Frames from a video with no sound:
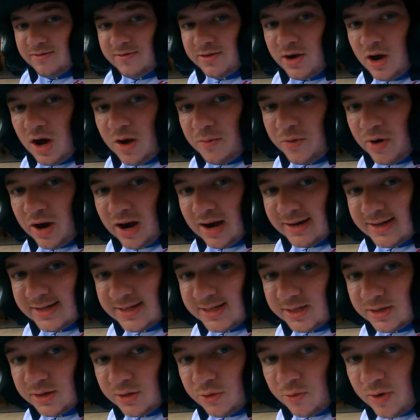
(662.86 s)
have not
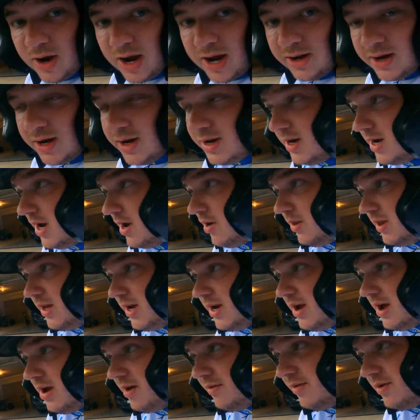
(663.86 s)
practiced in the rain
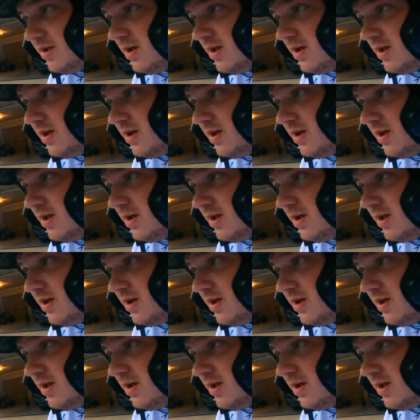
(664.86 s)
nearly enough.